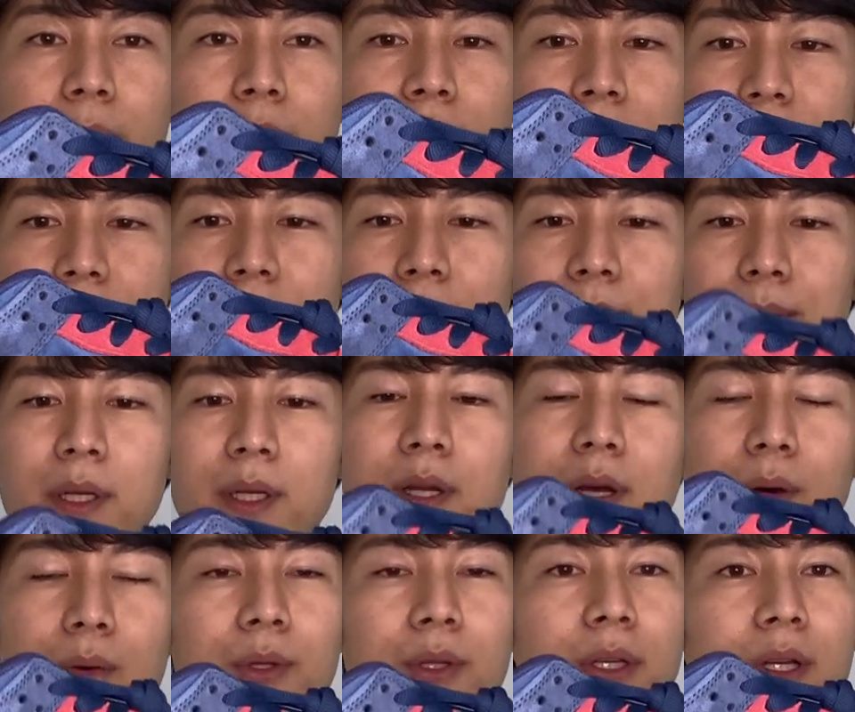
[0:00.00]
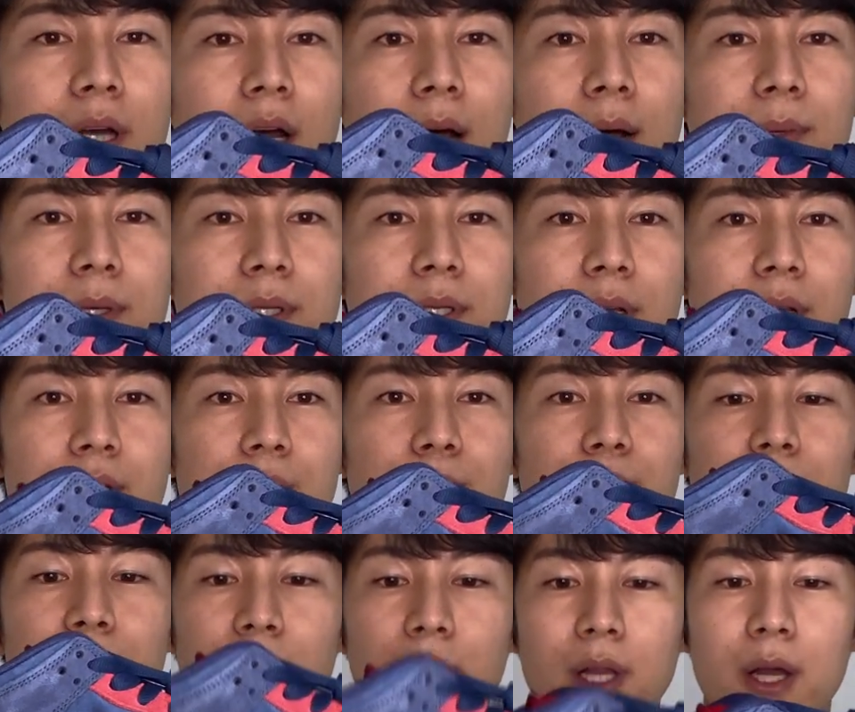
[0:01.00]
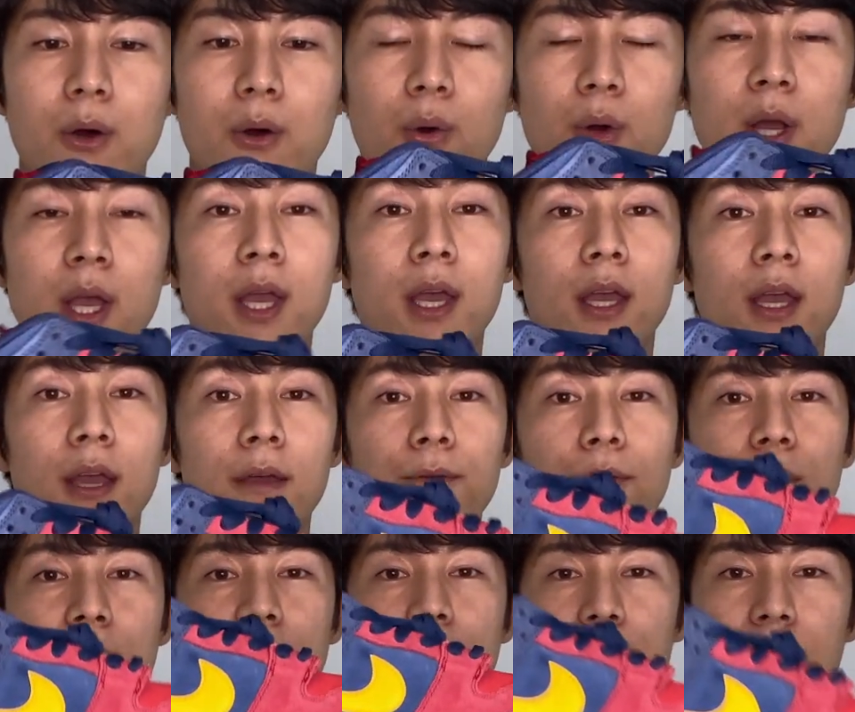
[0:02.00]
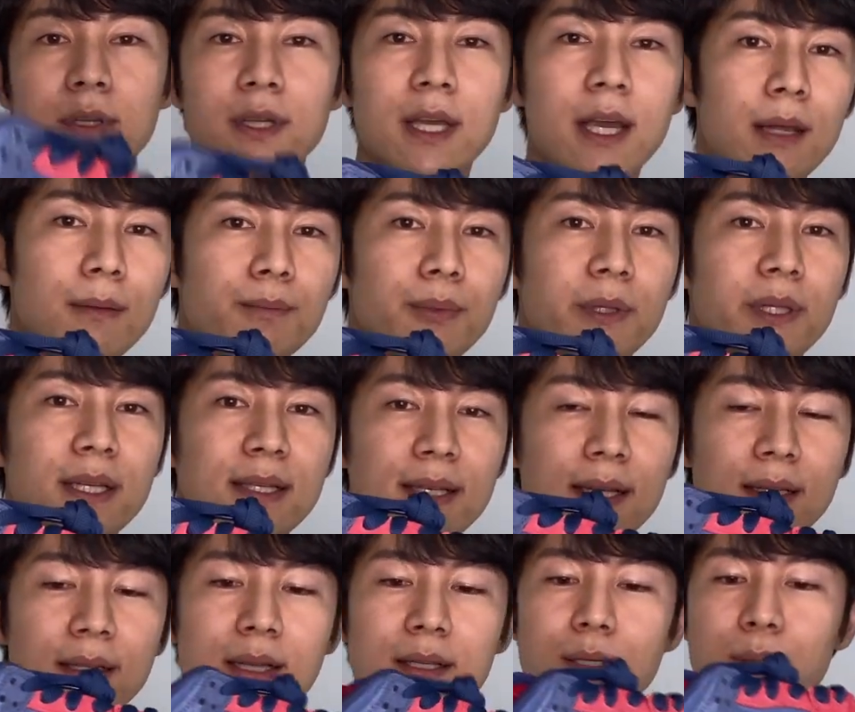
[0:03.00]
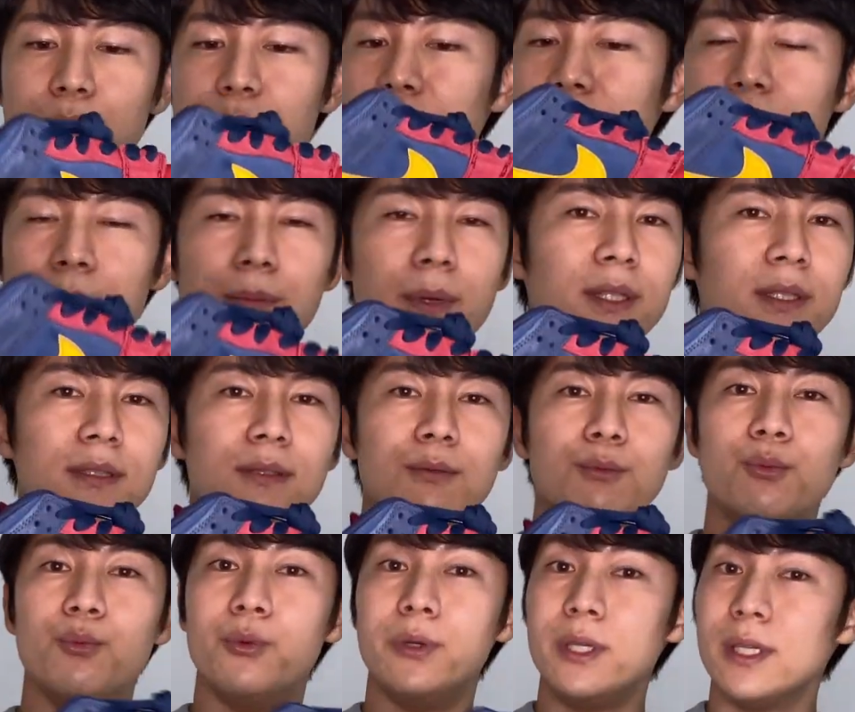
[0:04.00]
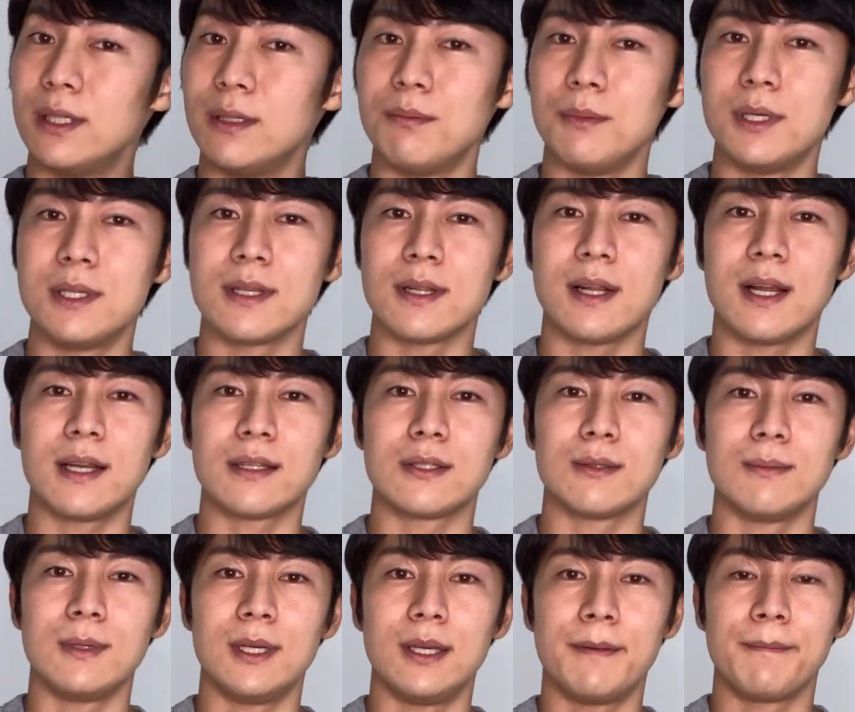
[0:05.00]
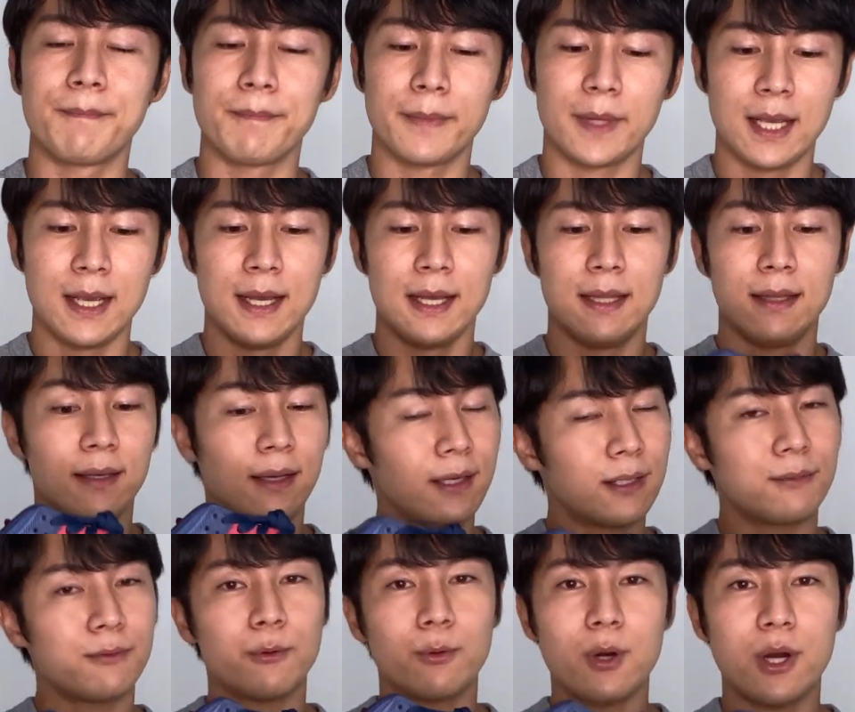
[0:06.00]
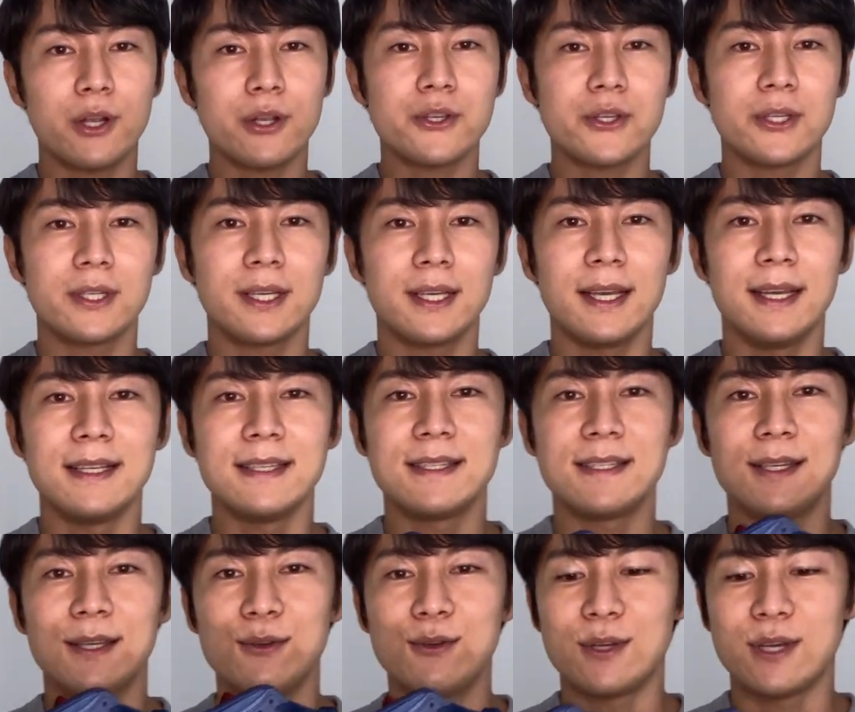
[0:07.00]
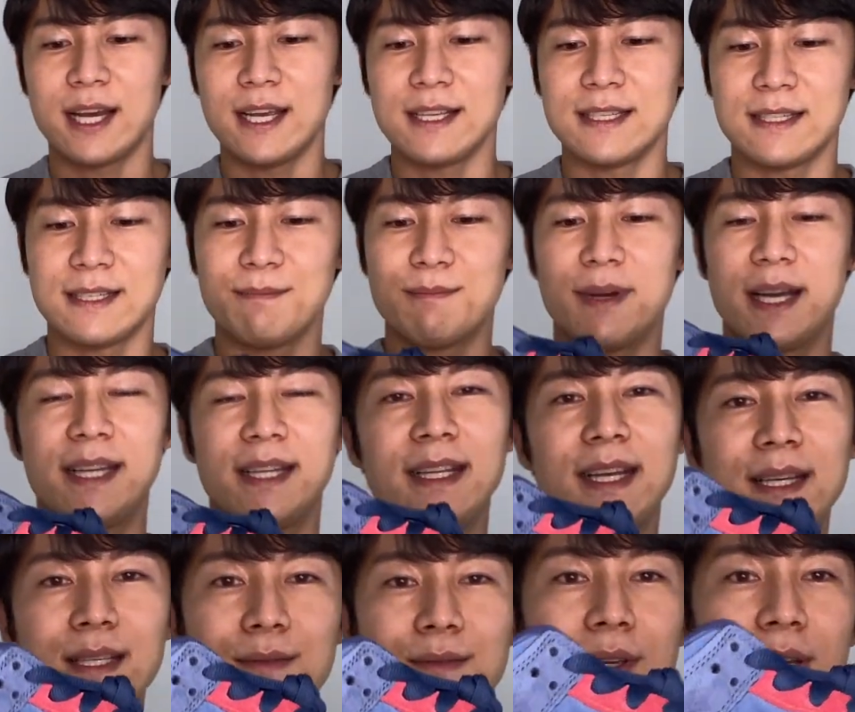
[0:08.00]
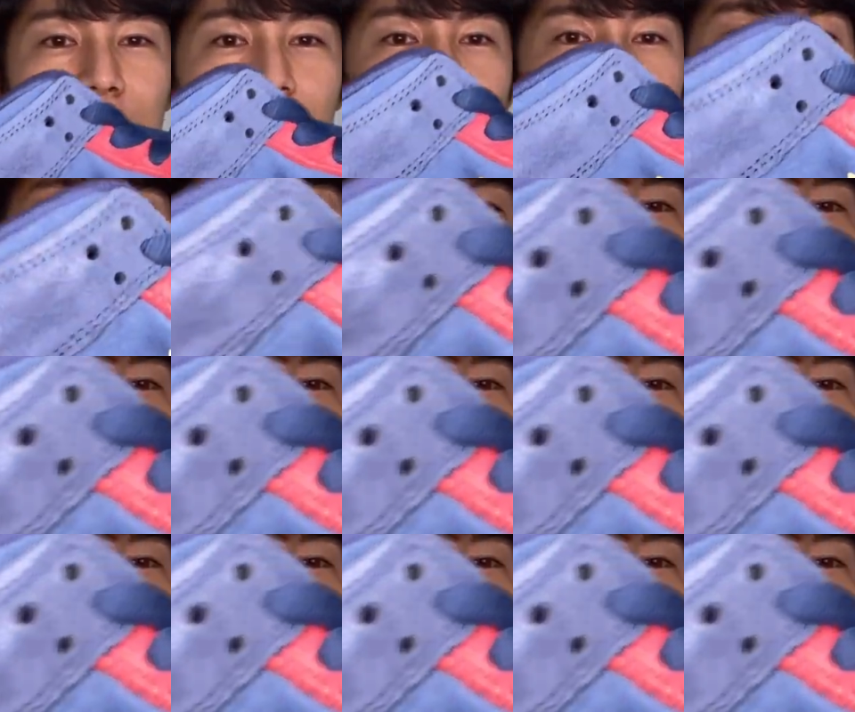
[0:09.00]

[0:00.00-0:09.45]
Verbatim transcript: Please let me know in the comment section below. If you haven't yet, please hit that subscribe button. It really means a lot to me. Thanks for watching and see you guys in my next video.